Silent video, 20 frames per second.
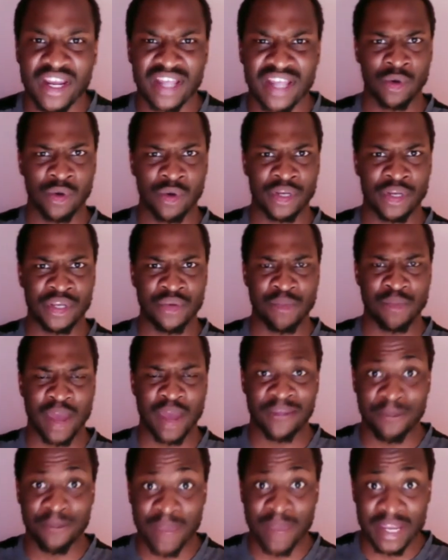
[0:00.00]
is holding you
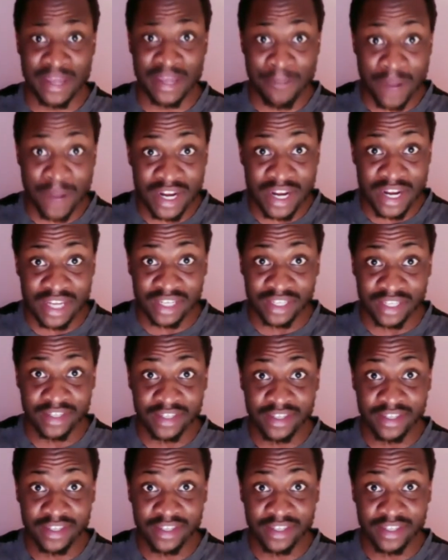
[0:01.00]
back from making money.